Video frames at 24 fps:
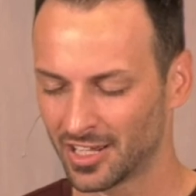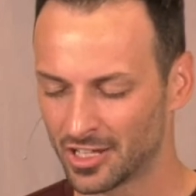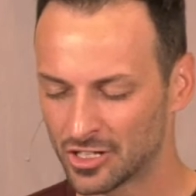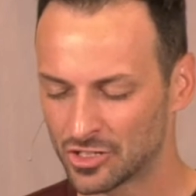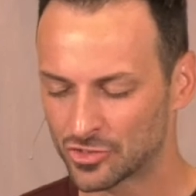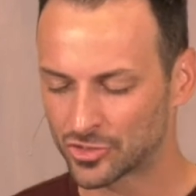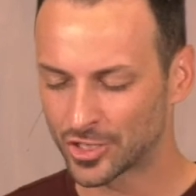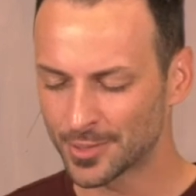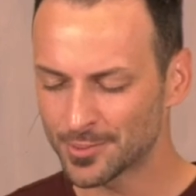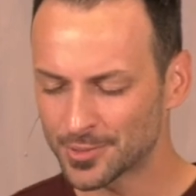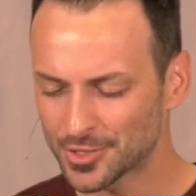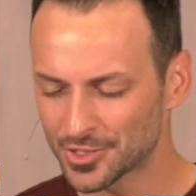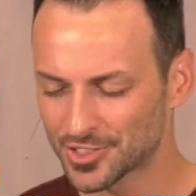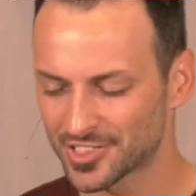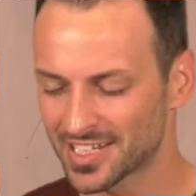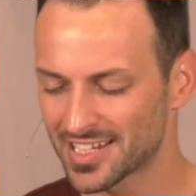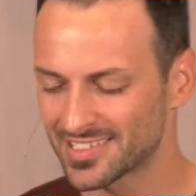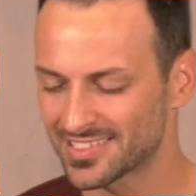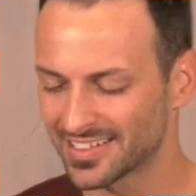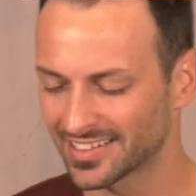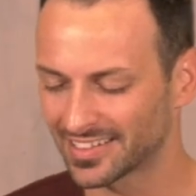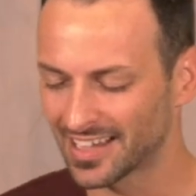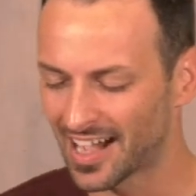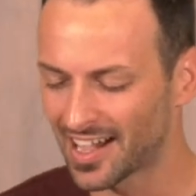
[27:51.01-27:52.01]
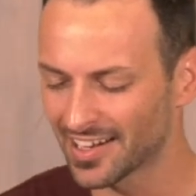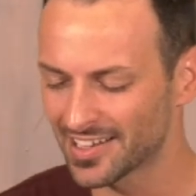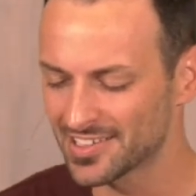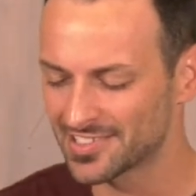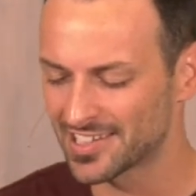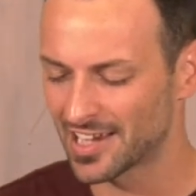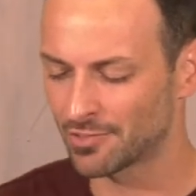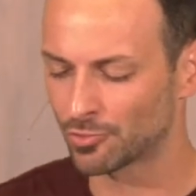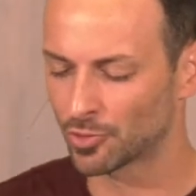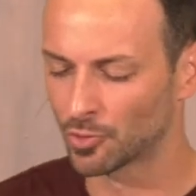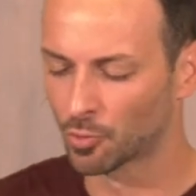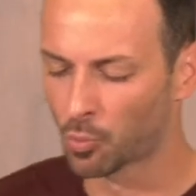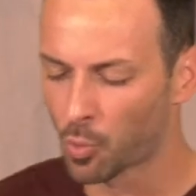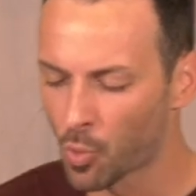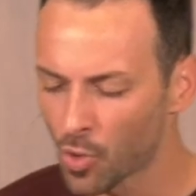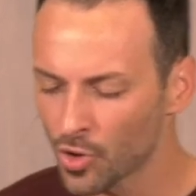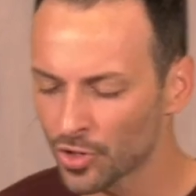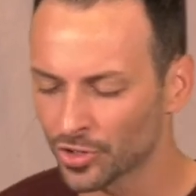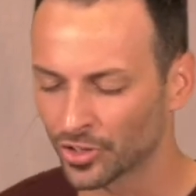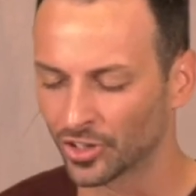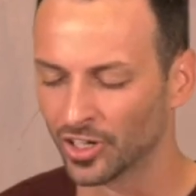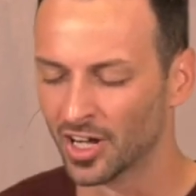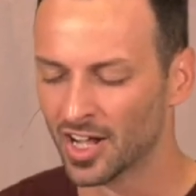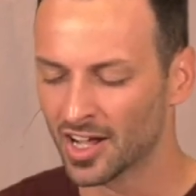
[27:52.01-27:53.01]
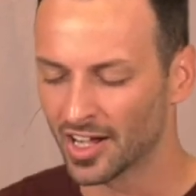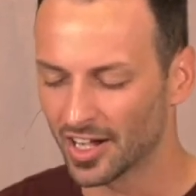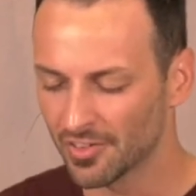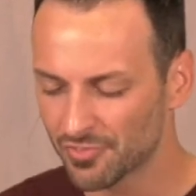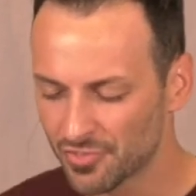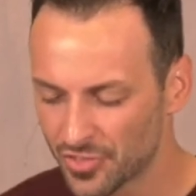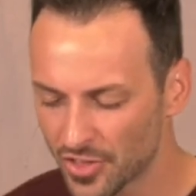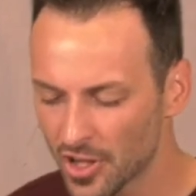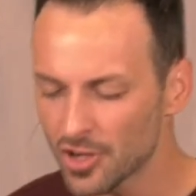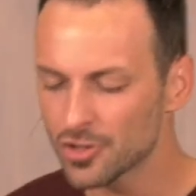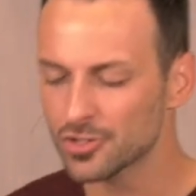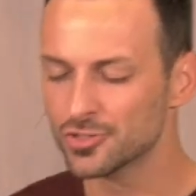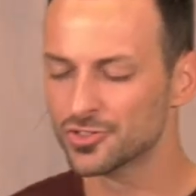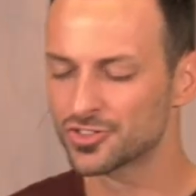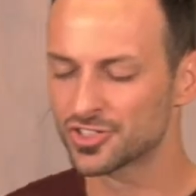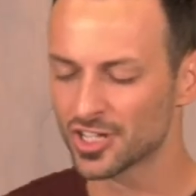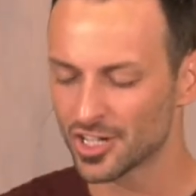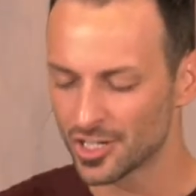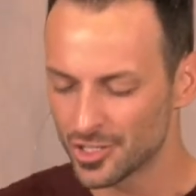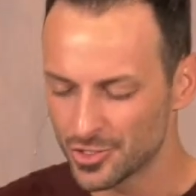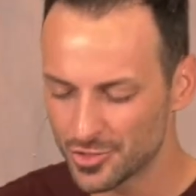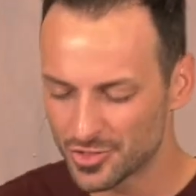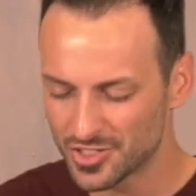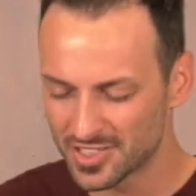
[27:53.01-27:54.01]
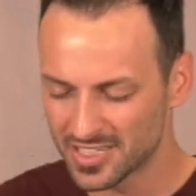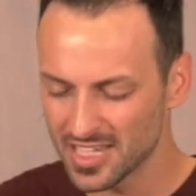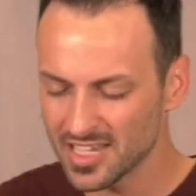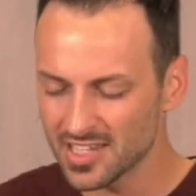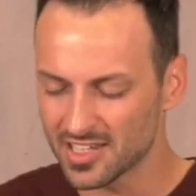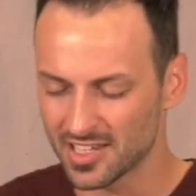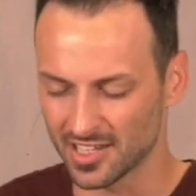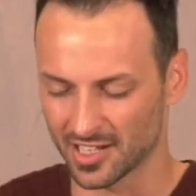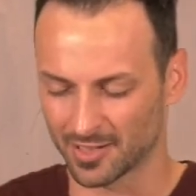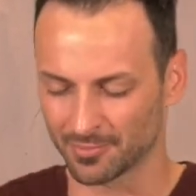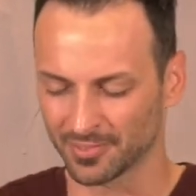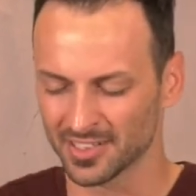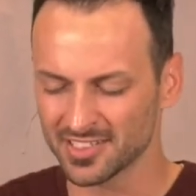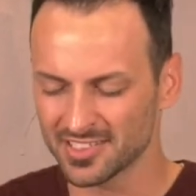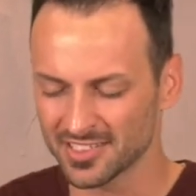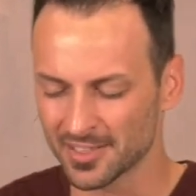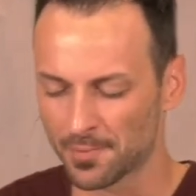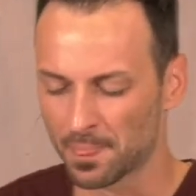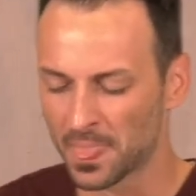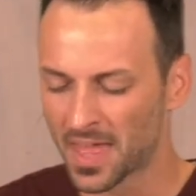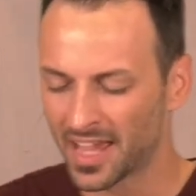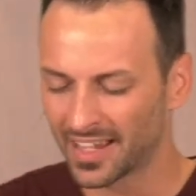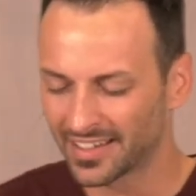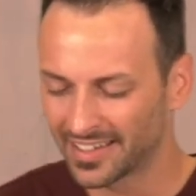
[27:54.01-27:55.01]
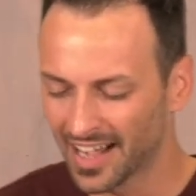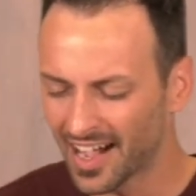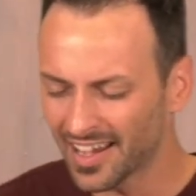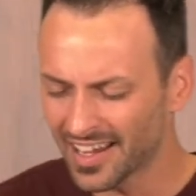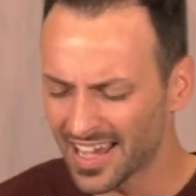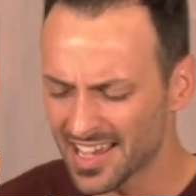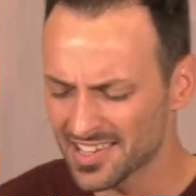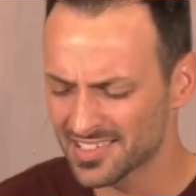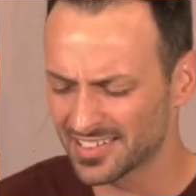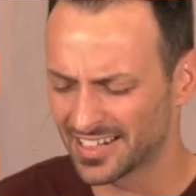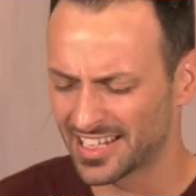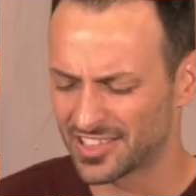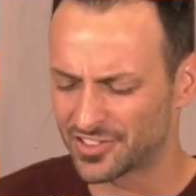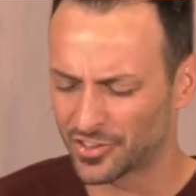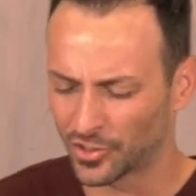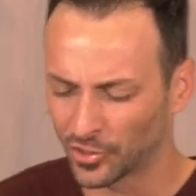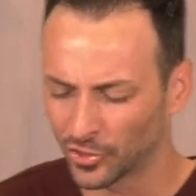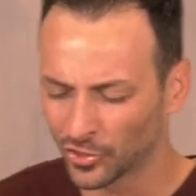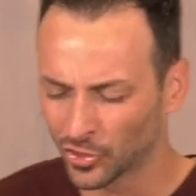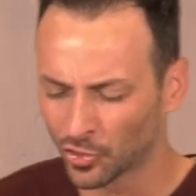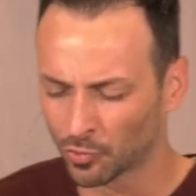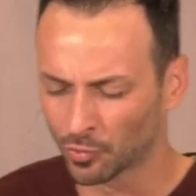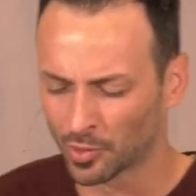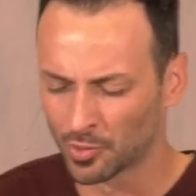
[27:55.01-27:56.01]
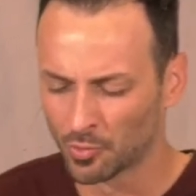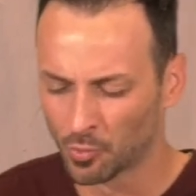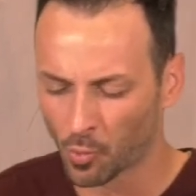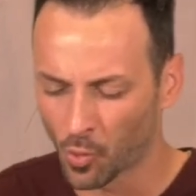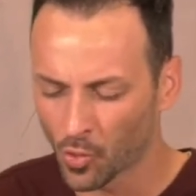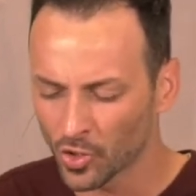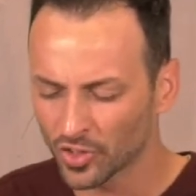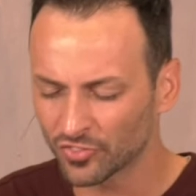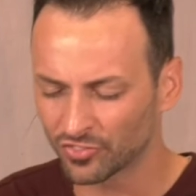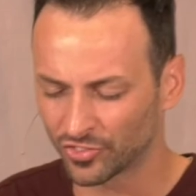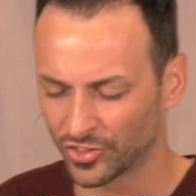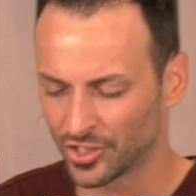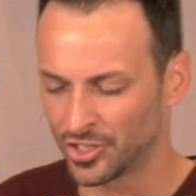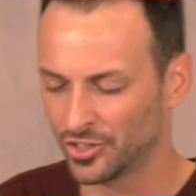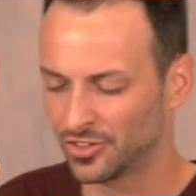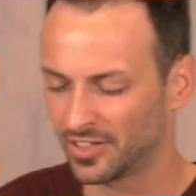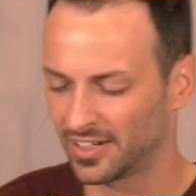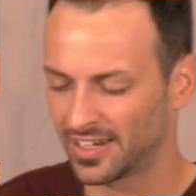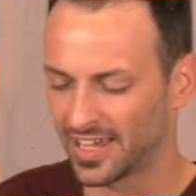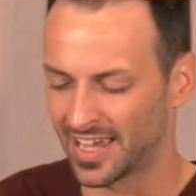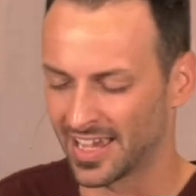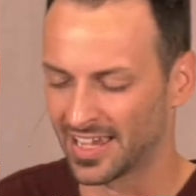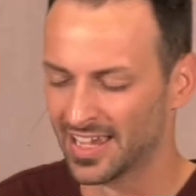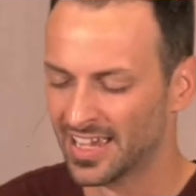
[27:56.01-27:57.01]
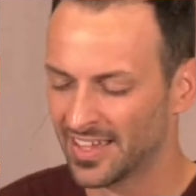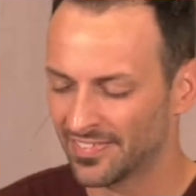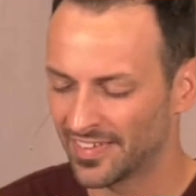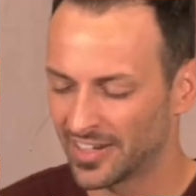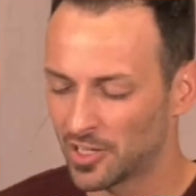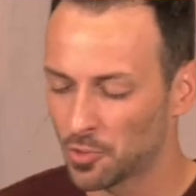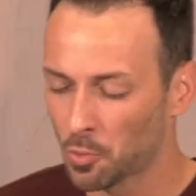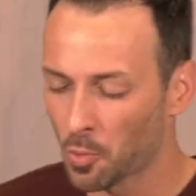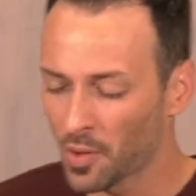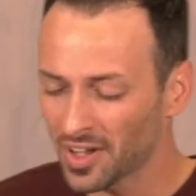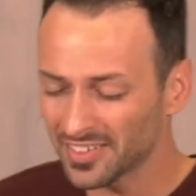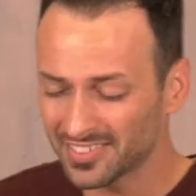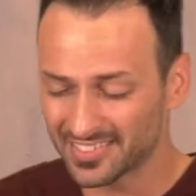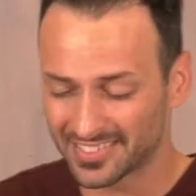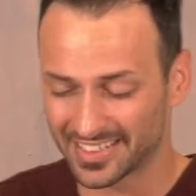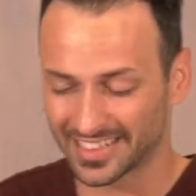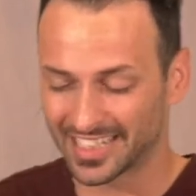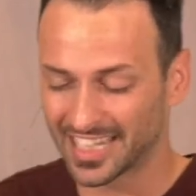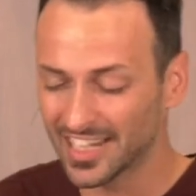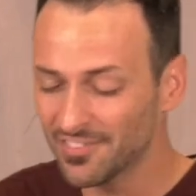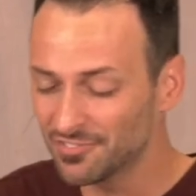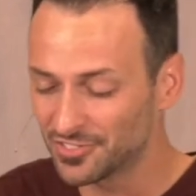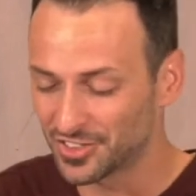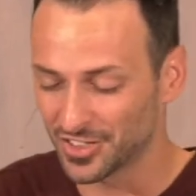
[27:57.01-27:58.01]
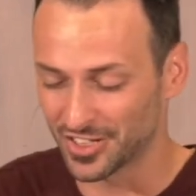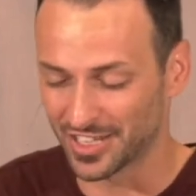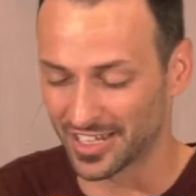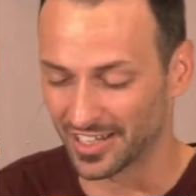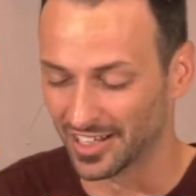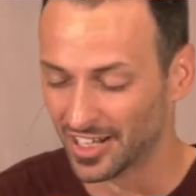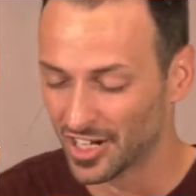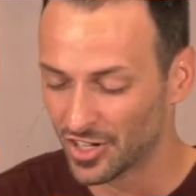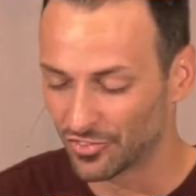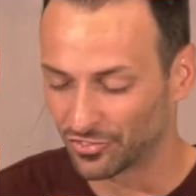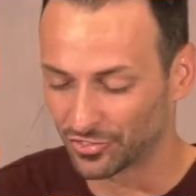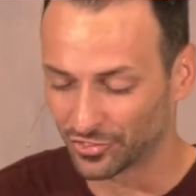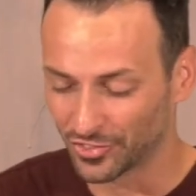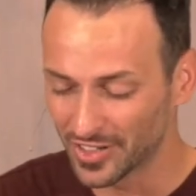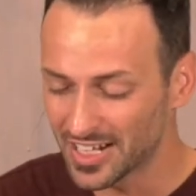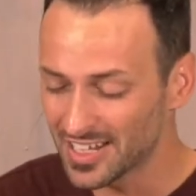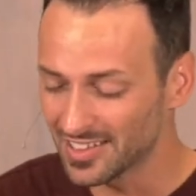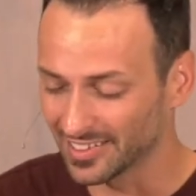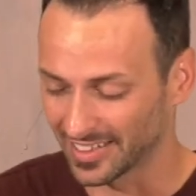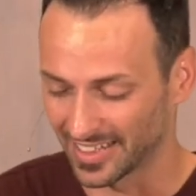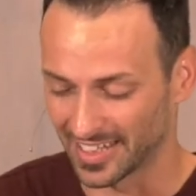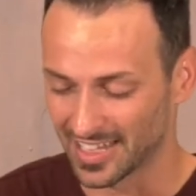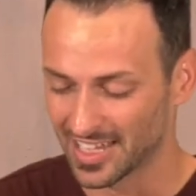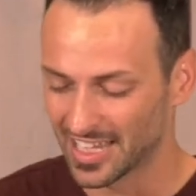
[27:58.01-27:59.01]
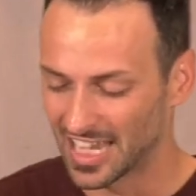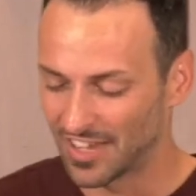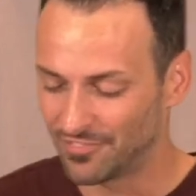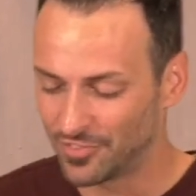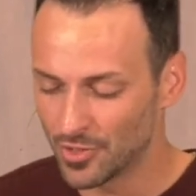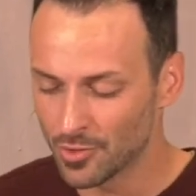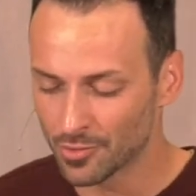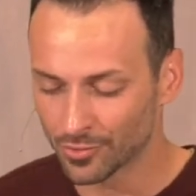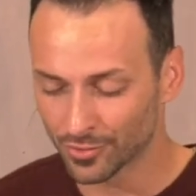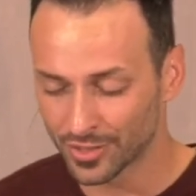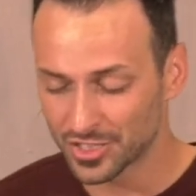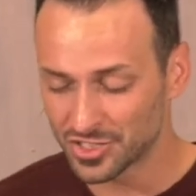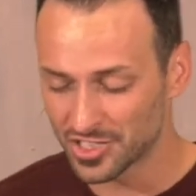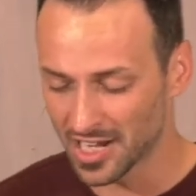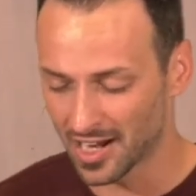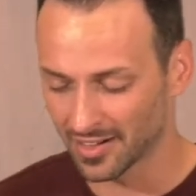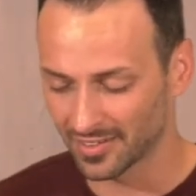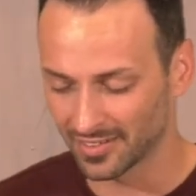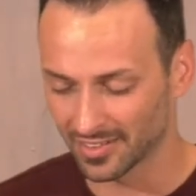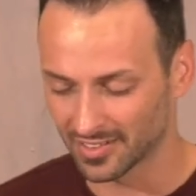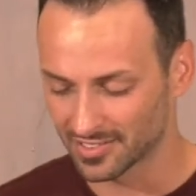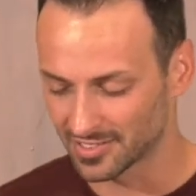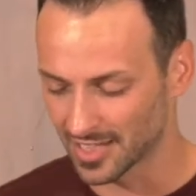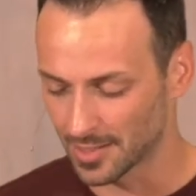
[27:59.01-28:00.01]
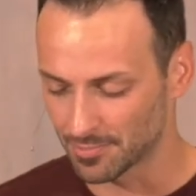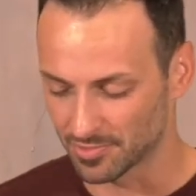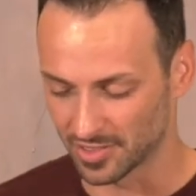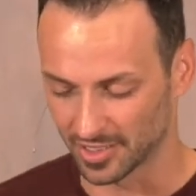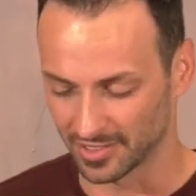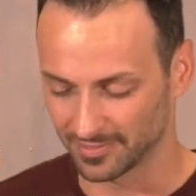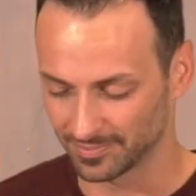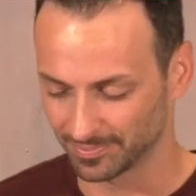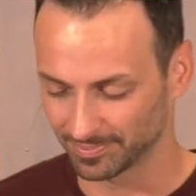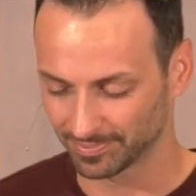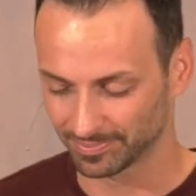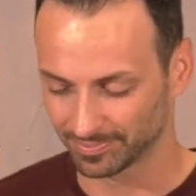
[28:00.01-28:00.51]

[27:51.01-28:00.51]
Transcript: Scripture says that God is a rewarder of those who seek him. Listen, God has an eternal reward for you today that he wants to give to you freely if you would reach out and accept it.